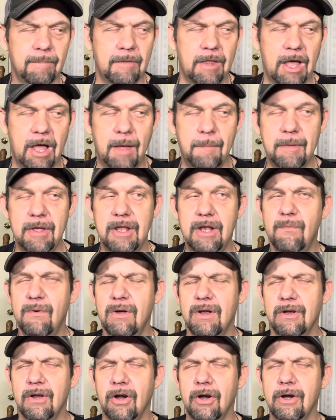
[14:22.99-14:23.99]
I mean, it
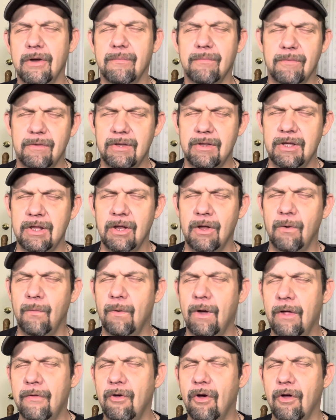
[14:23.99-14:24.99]
wouldn't hurt,
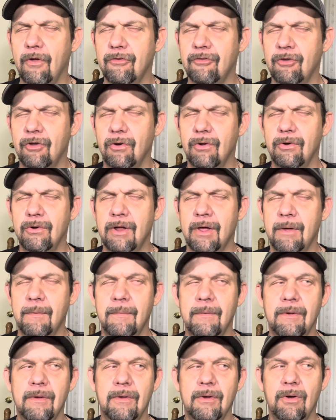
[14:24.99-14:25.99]
adult children to
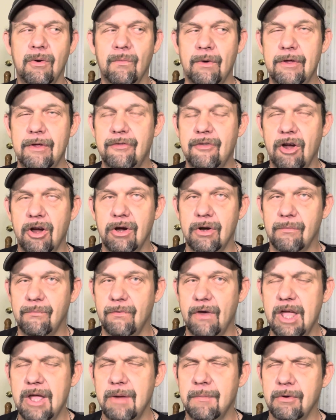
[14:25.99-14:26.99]
return the
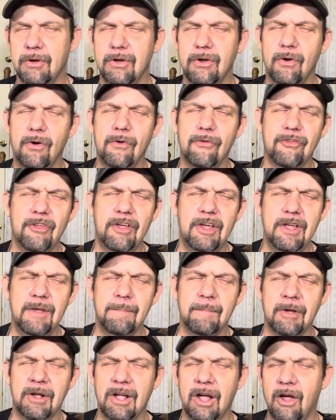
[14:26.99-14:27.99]
favor, you know what I'm saying?
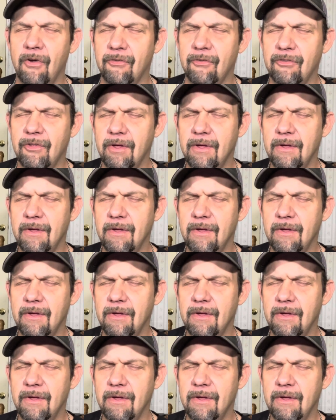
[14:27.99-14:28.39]
Because,